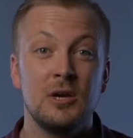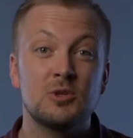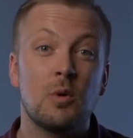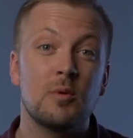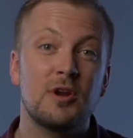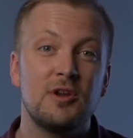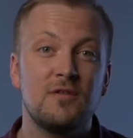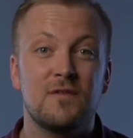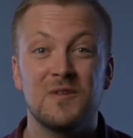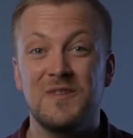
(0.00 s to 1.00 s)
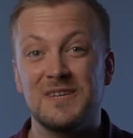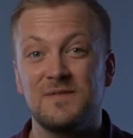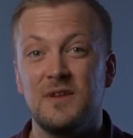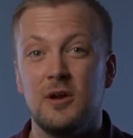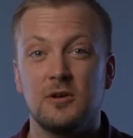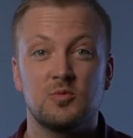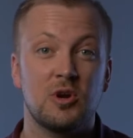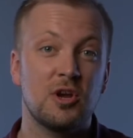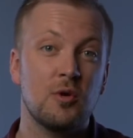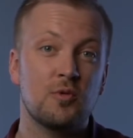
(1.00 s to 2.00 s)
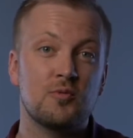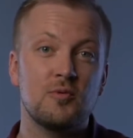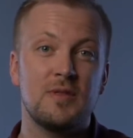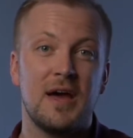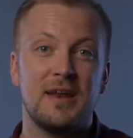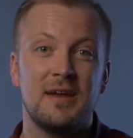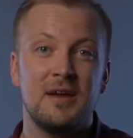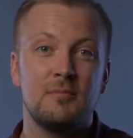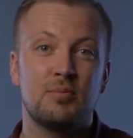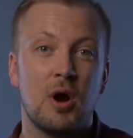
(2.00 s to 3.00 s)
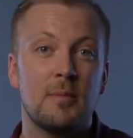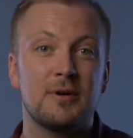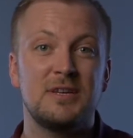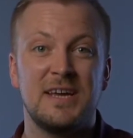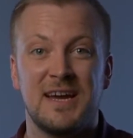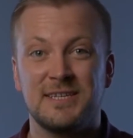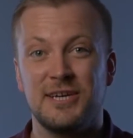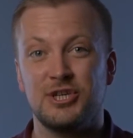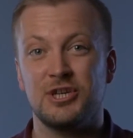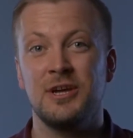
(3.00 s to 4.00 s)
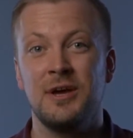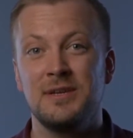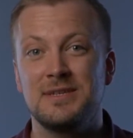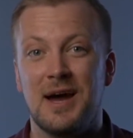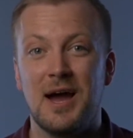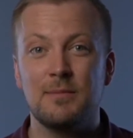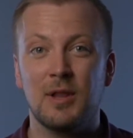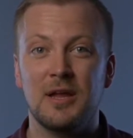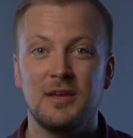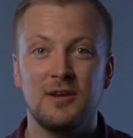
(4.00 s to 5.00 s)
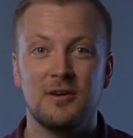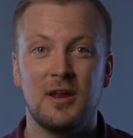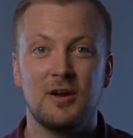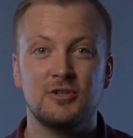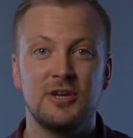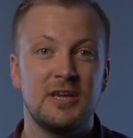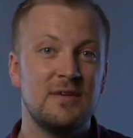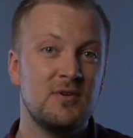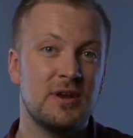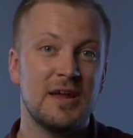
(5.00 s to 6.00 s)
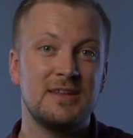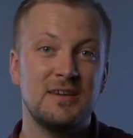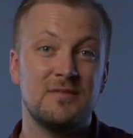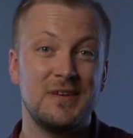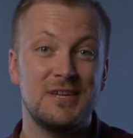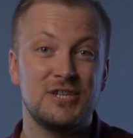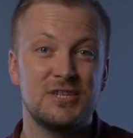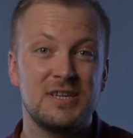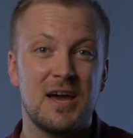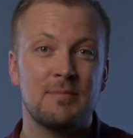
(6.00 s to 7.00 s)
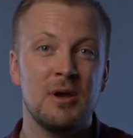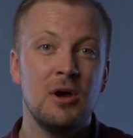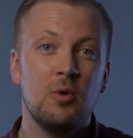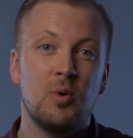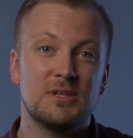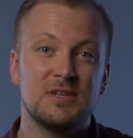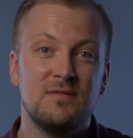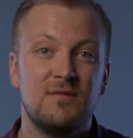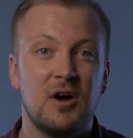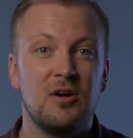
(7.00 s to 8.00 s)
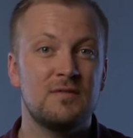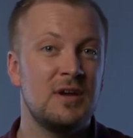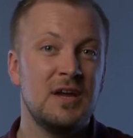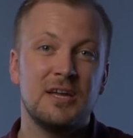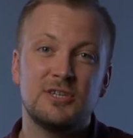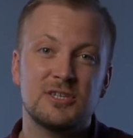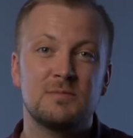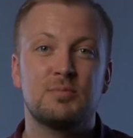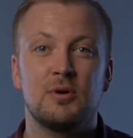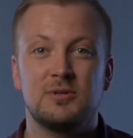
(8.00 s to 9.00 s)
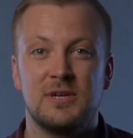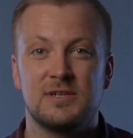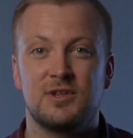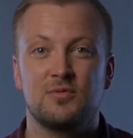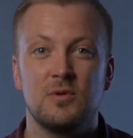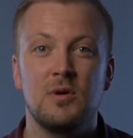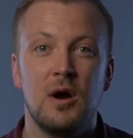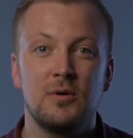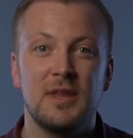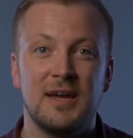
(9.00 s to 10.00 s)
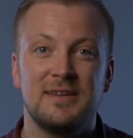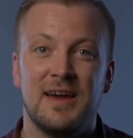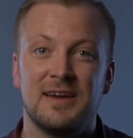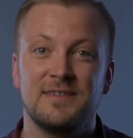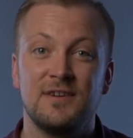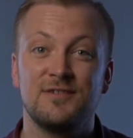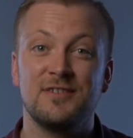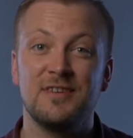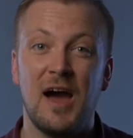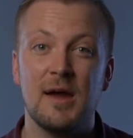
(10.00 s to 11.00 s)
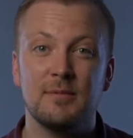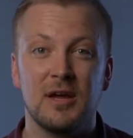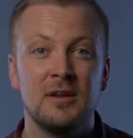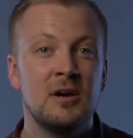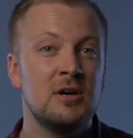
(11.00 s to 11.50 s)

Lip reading: So what we're gonna do for this video is we're gonna go through that property taxation timeline here in Airdrie to give you an idea of each step, what's involved, and just the process throughout that taxation timeline.